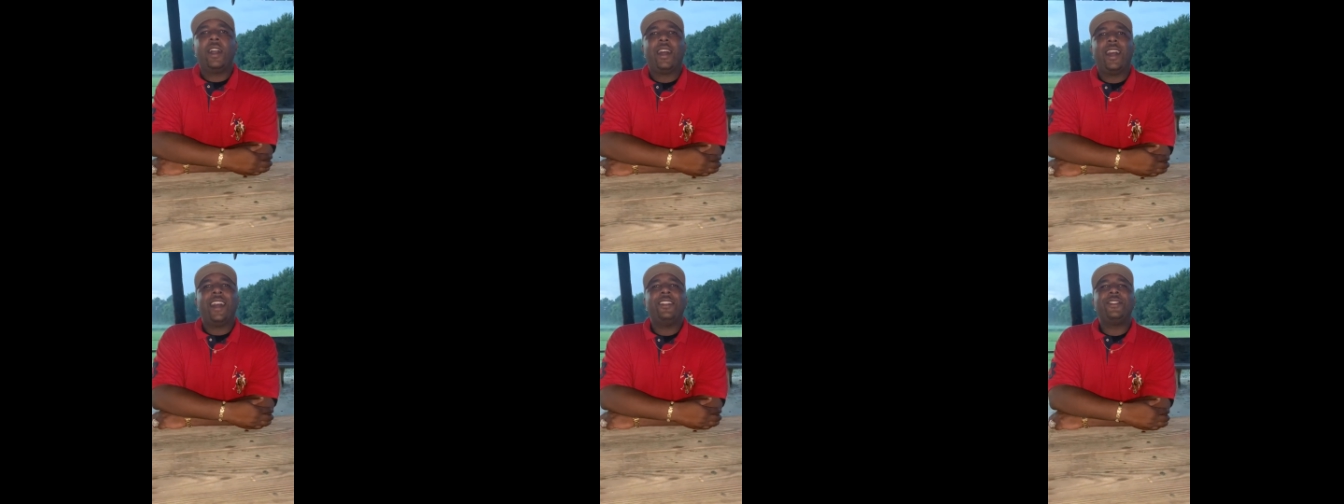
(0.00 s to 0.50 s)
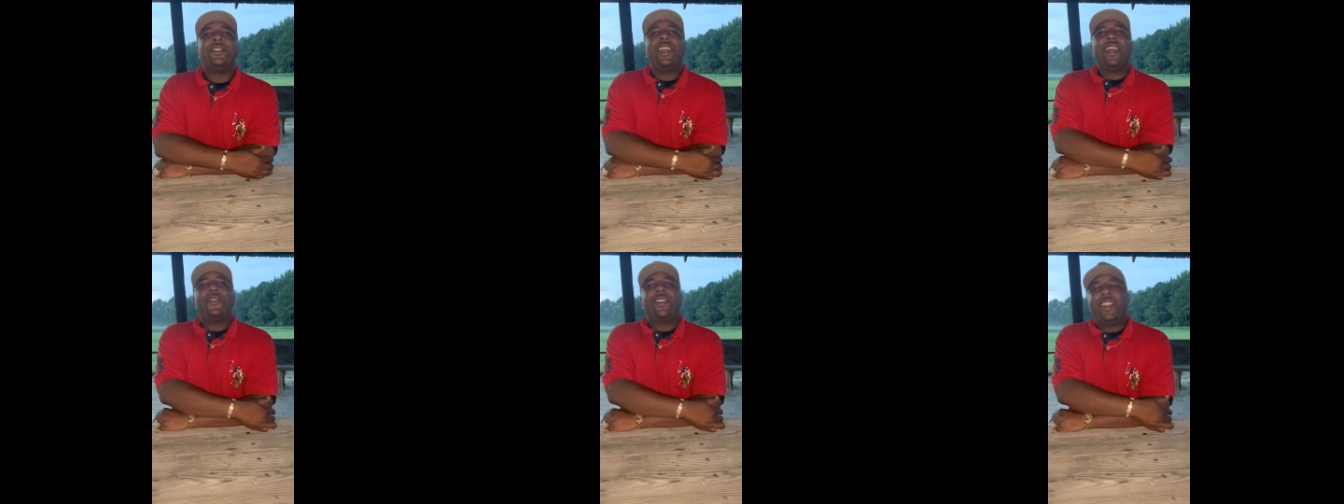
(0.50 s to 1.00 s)
I do
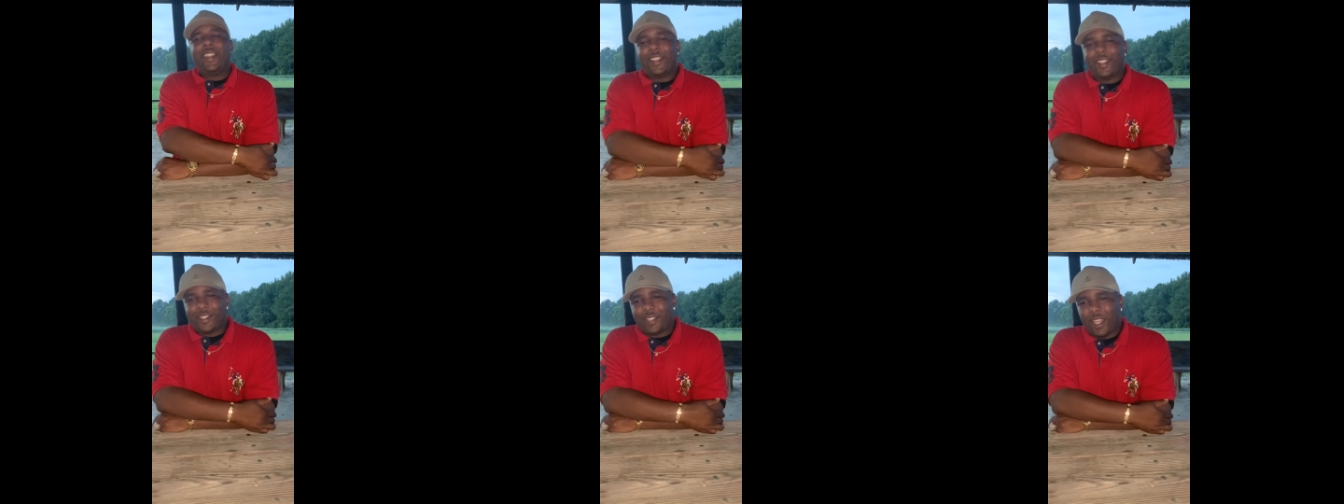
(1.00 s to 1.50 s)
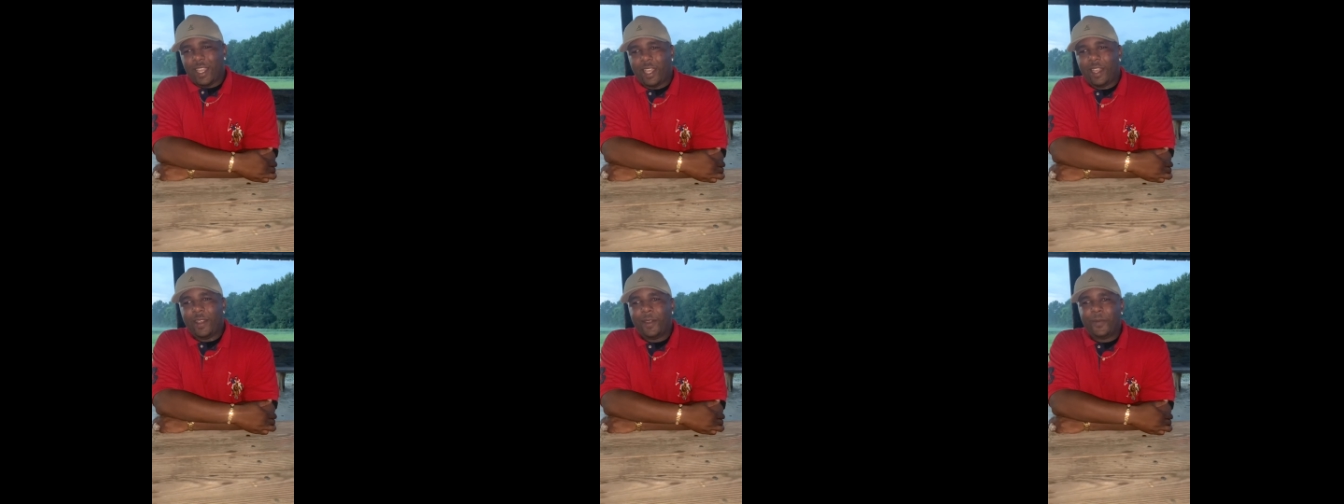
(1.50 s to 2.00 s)
have kids.
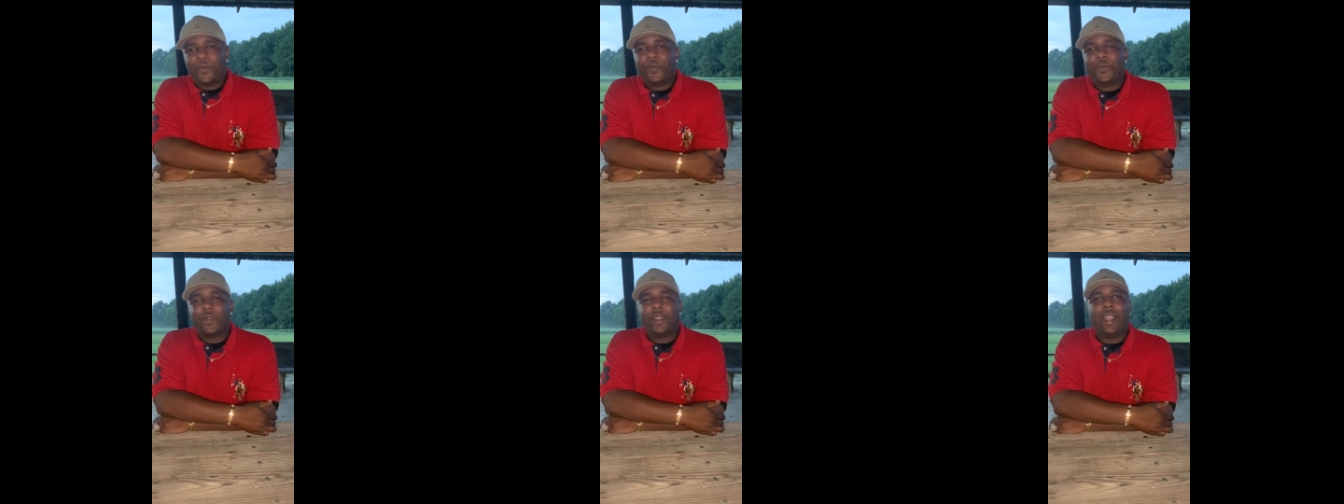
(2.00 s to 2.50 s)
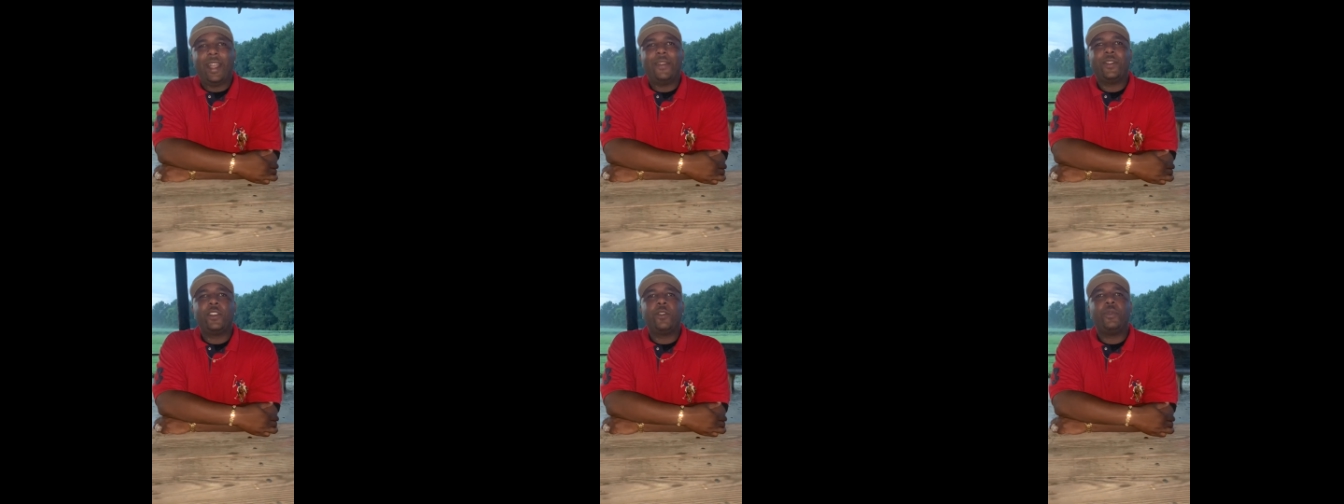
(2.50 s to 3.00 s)
I
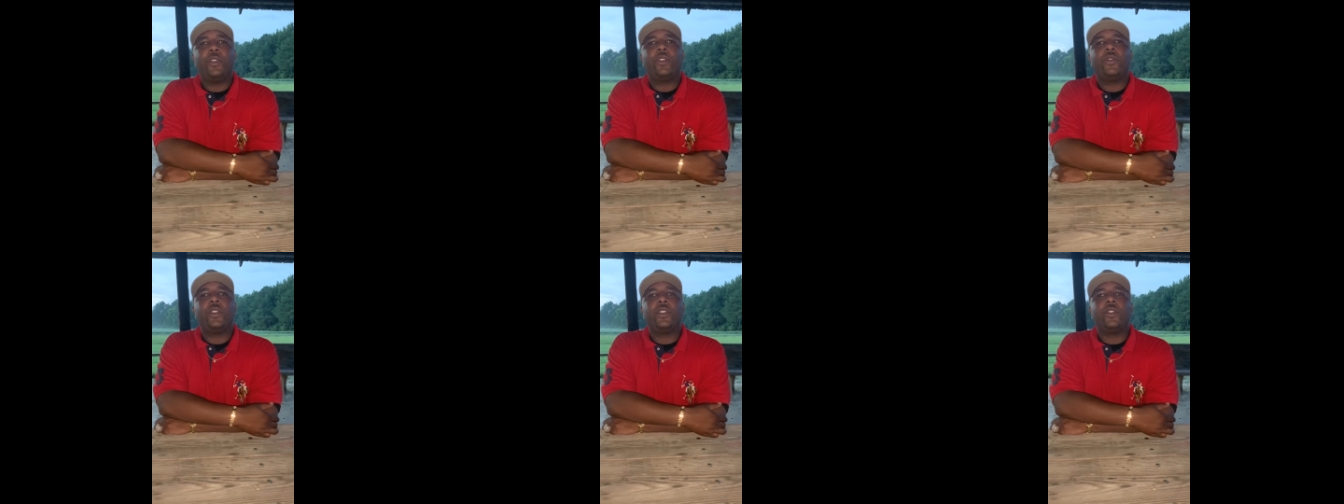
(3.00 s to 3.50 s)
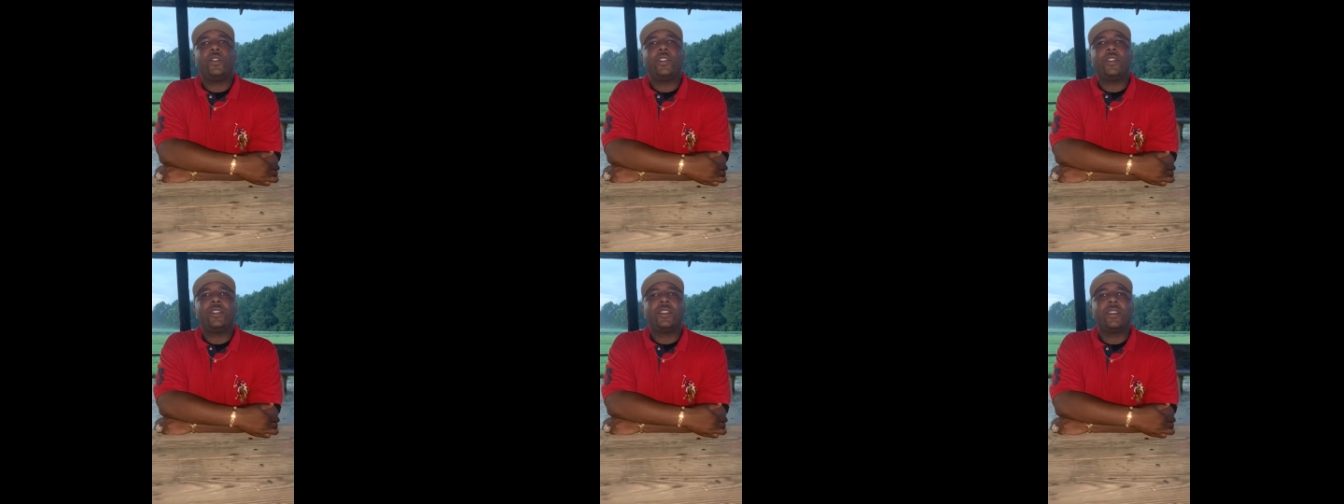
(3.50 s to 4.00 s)
have two beautiful
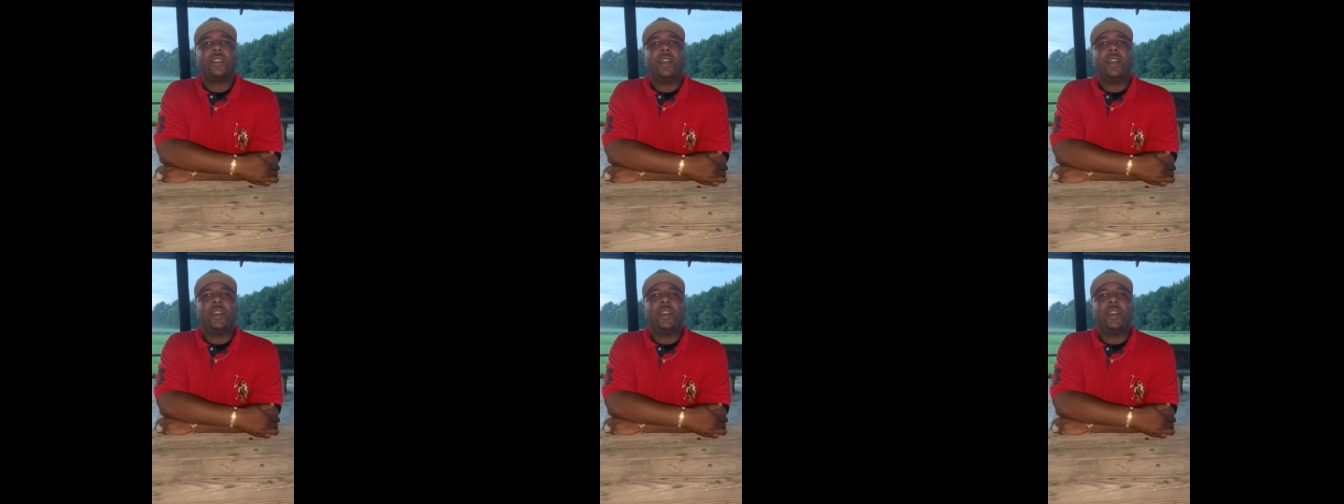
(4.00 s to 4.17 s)
daughters.